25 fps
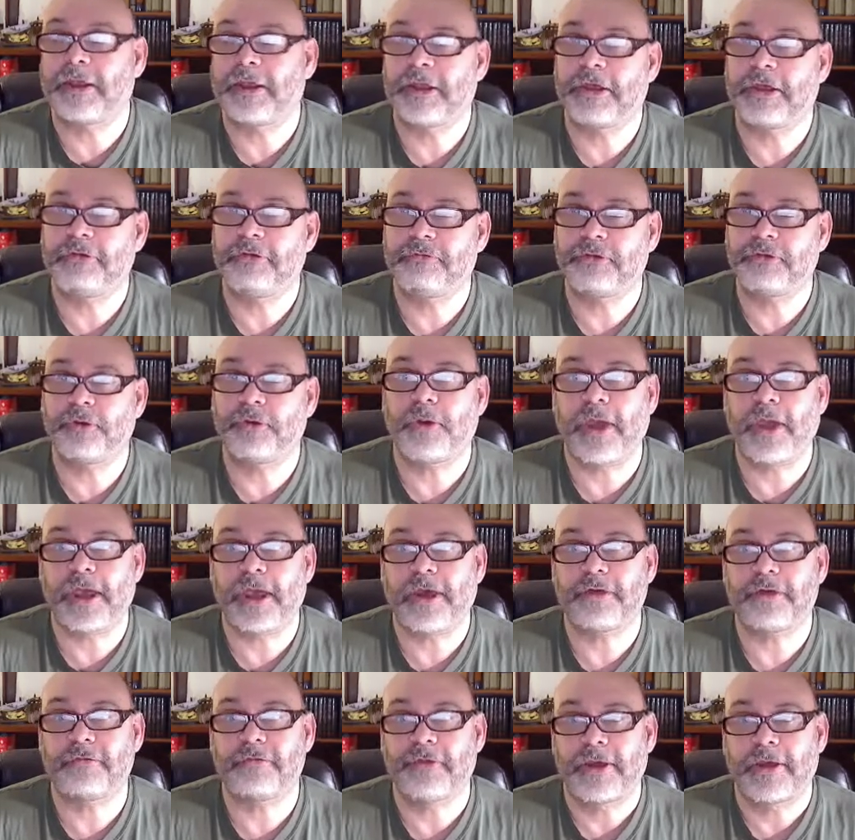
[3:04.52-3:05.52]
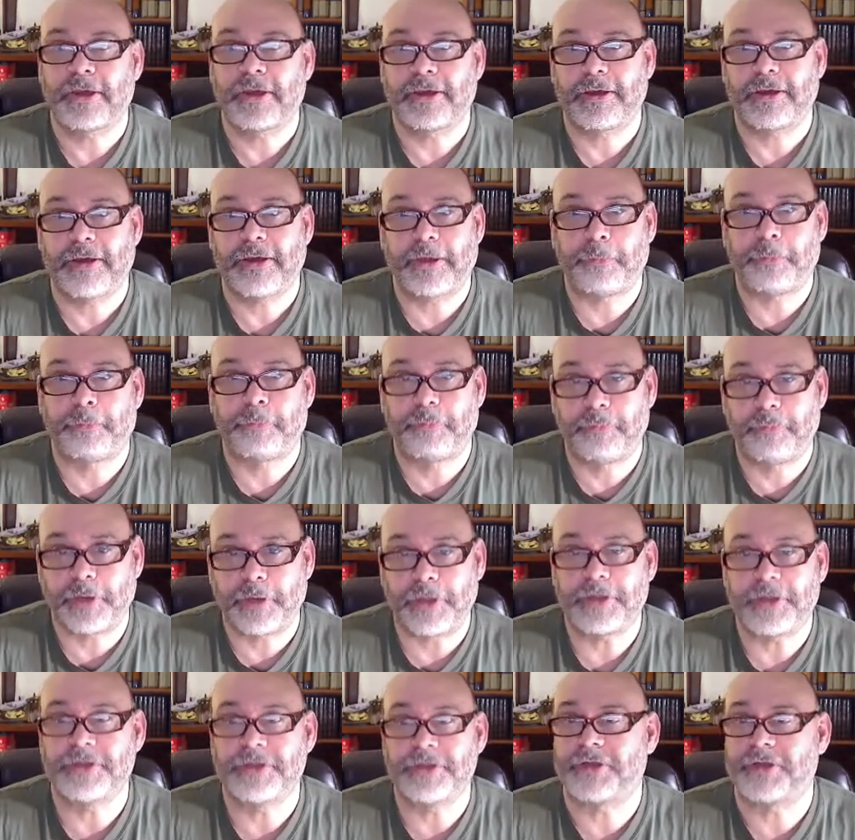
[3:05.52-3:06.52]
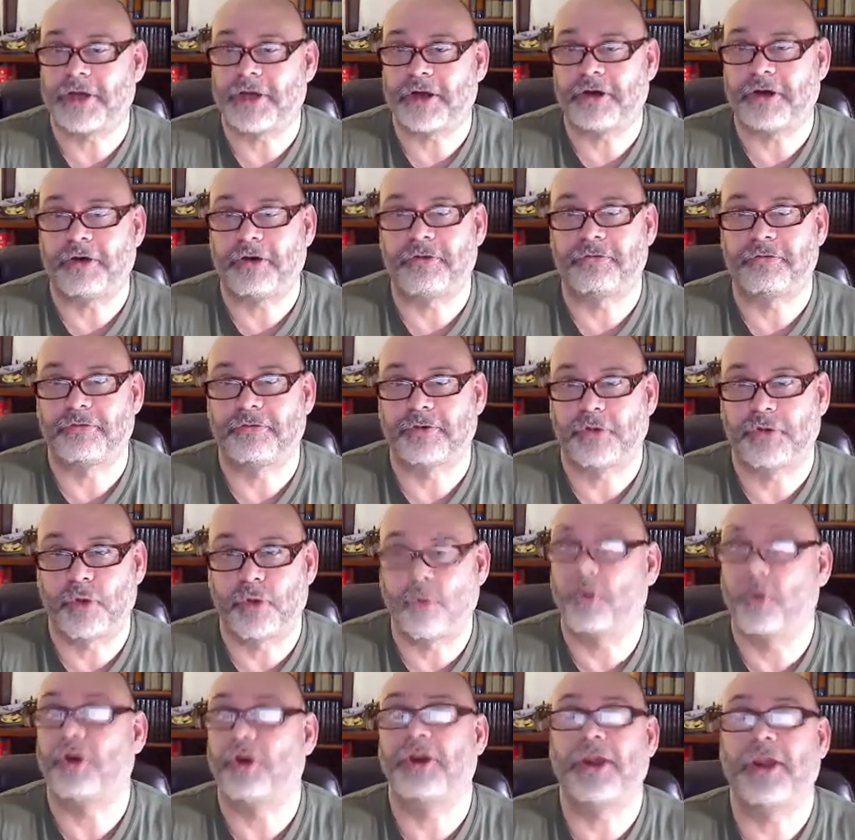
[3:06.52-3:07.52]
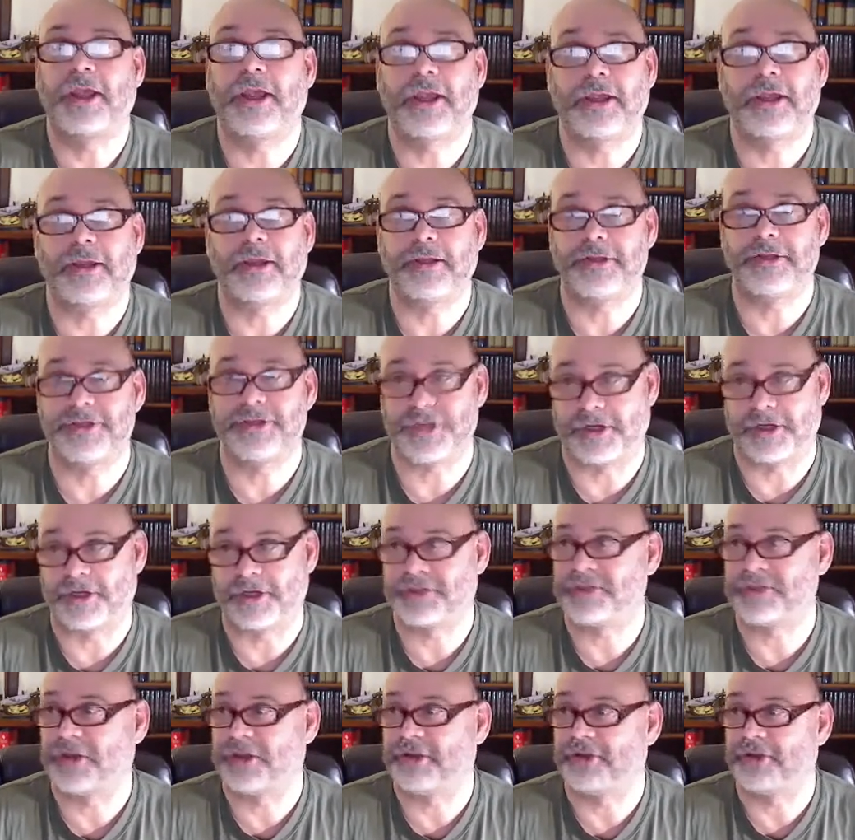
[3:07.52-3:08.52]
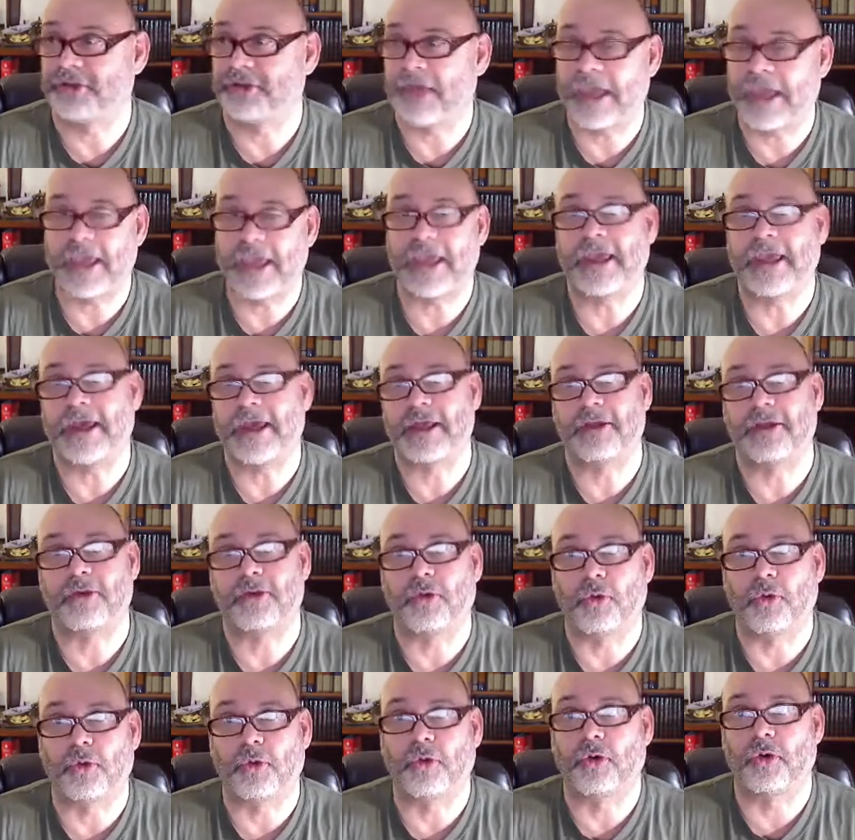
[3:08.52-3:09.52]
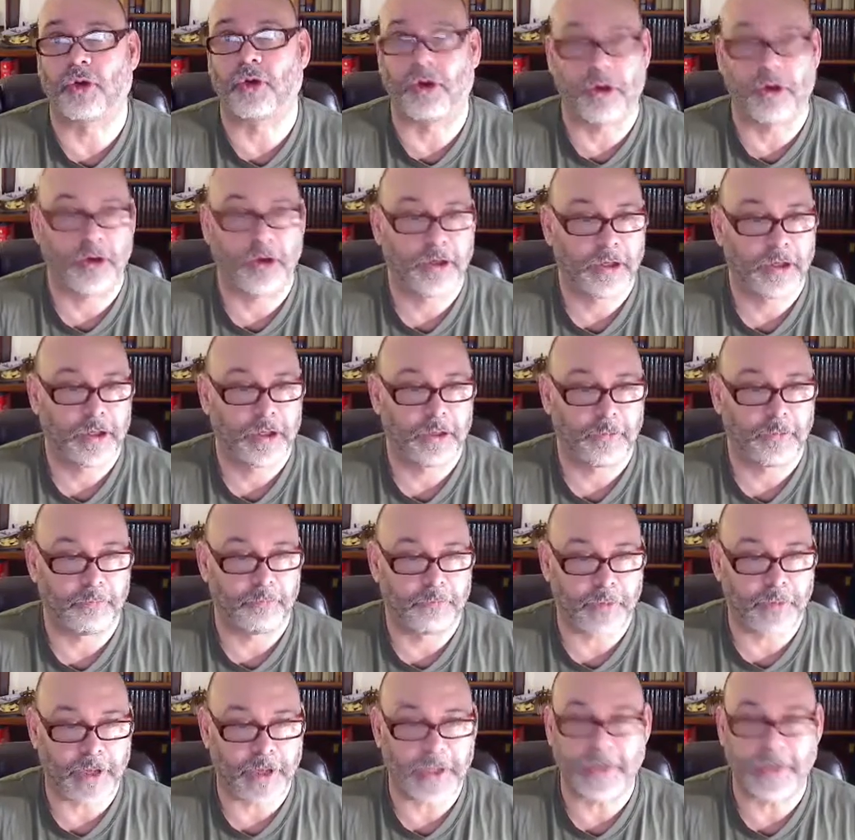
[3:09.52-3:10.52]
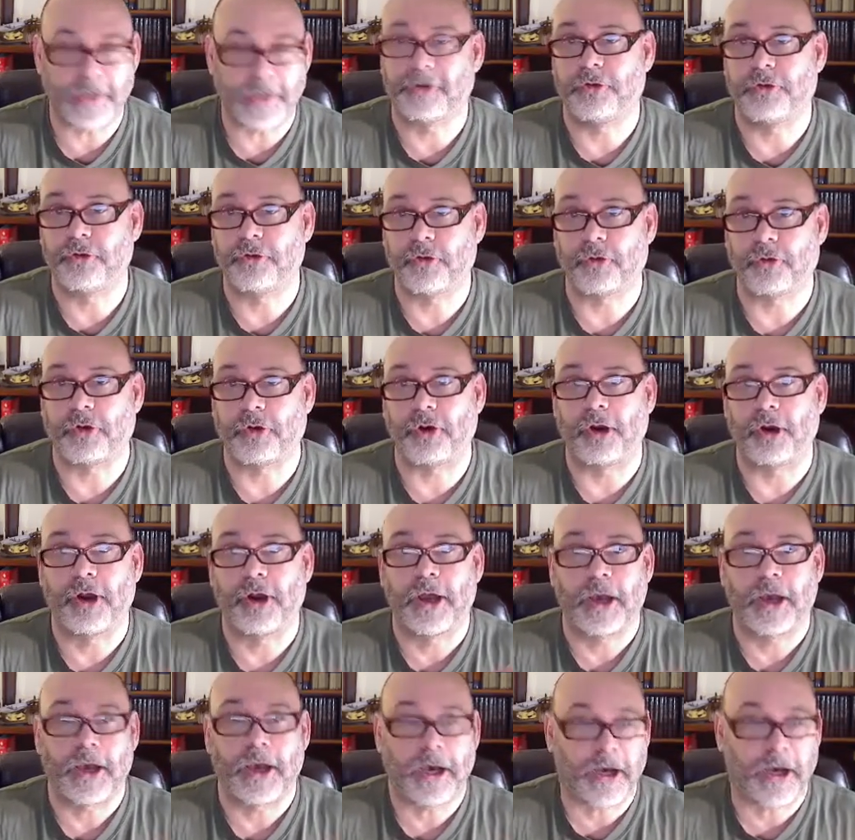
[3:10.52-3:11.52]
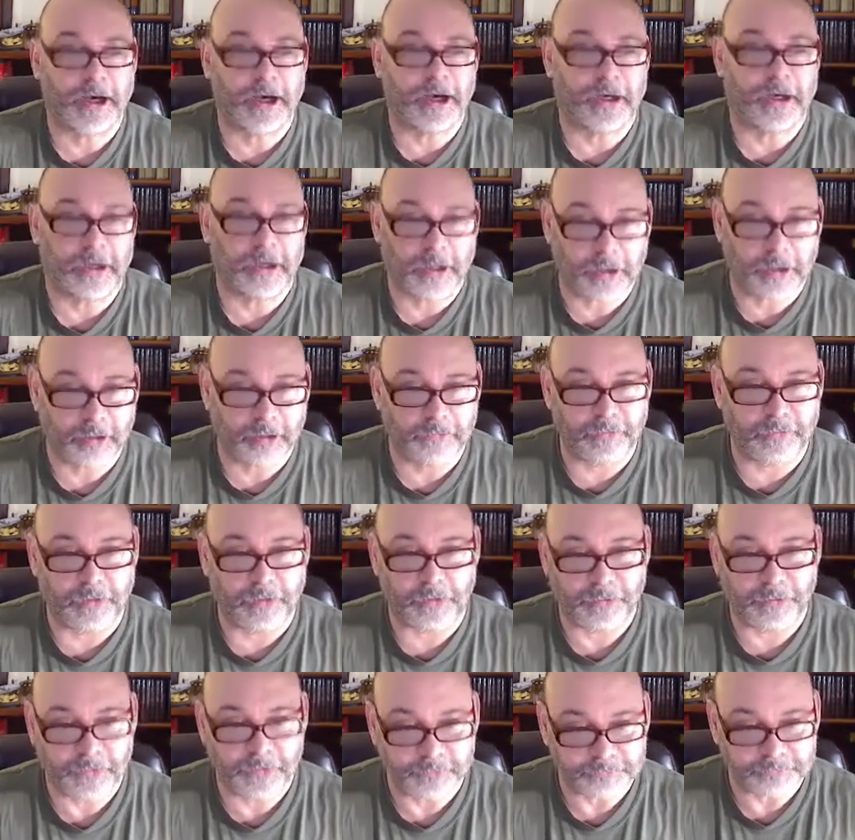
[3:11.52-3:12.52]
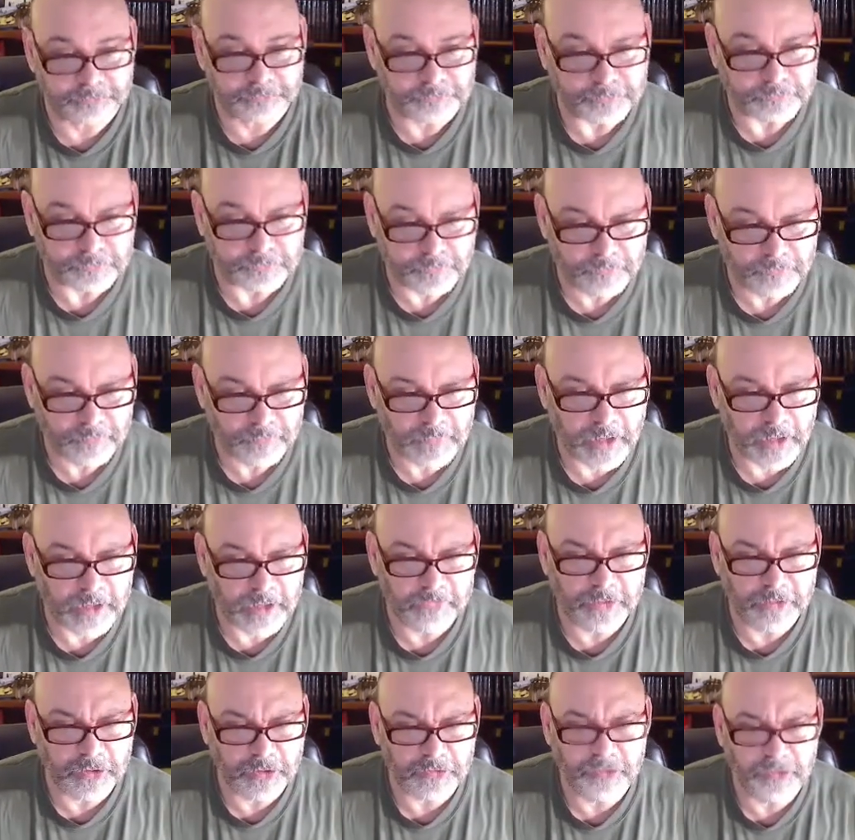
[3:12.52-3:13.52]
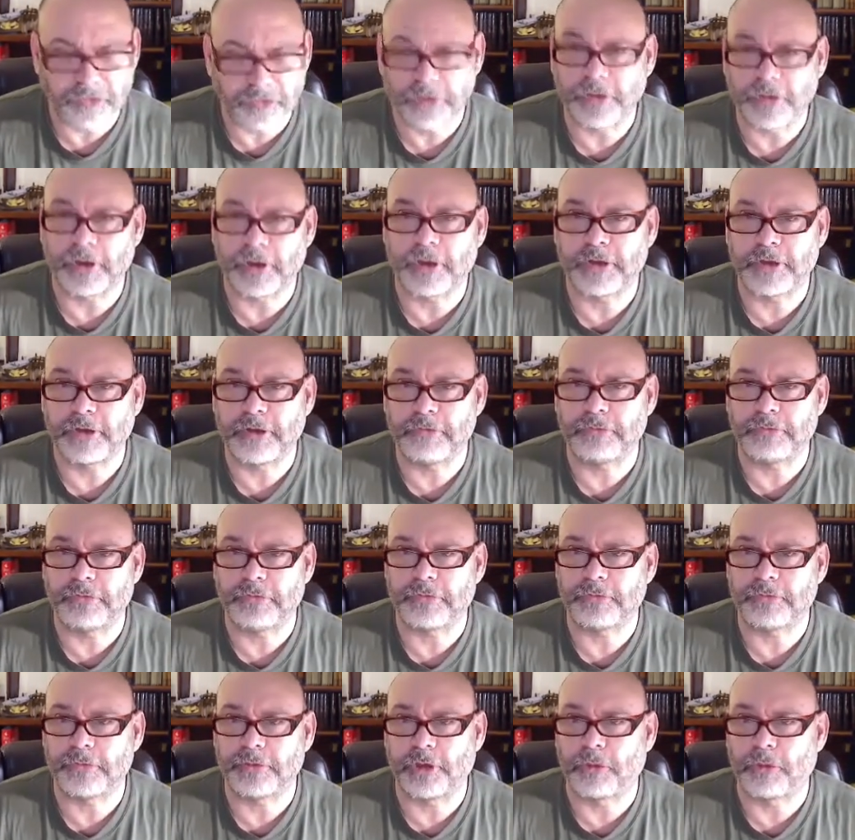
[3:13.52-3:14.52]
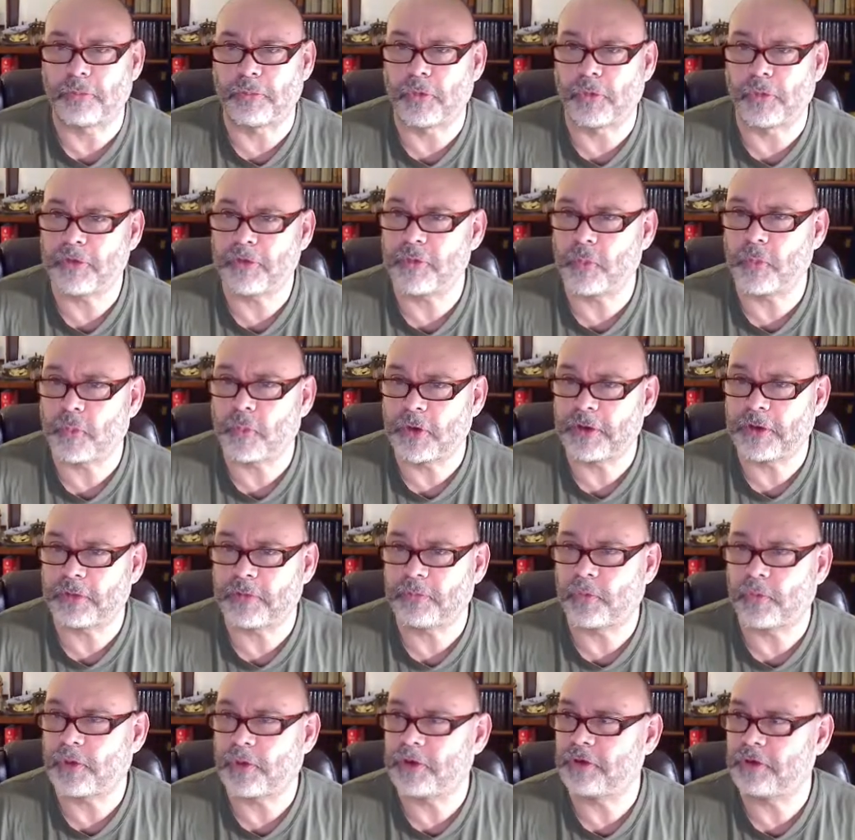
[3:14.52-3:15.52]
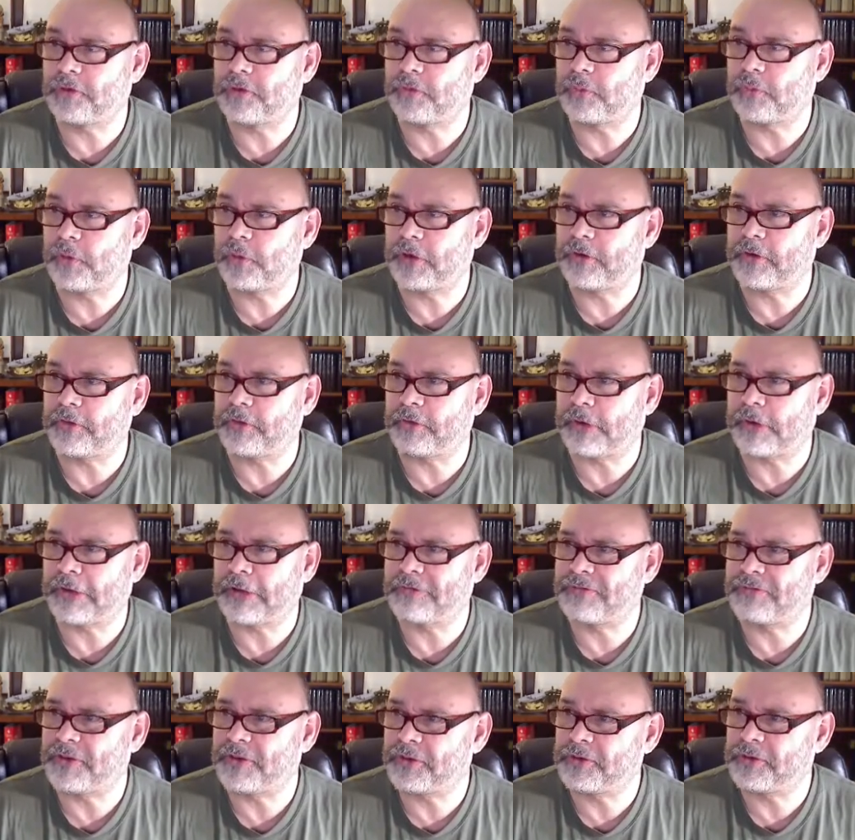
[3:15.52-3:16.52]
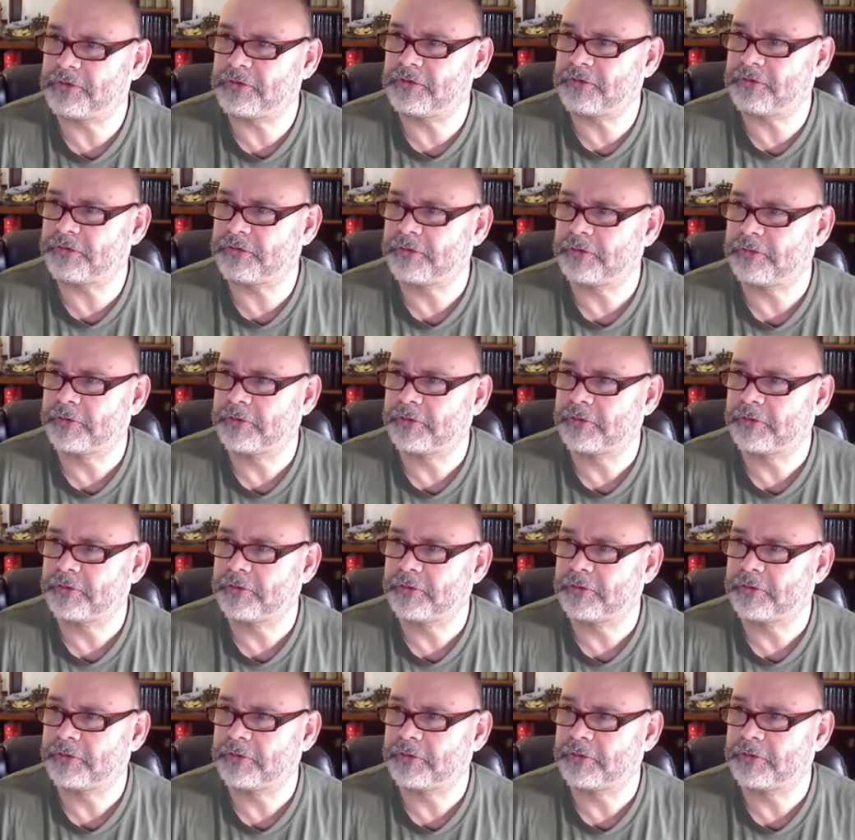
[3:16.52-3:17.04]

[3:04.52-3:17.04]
if you have a bunch of coordinating conjunctions, and, or, but, nor, all of those, if there's a good, more than one of those,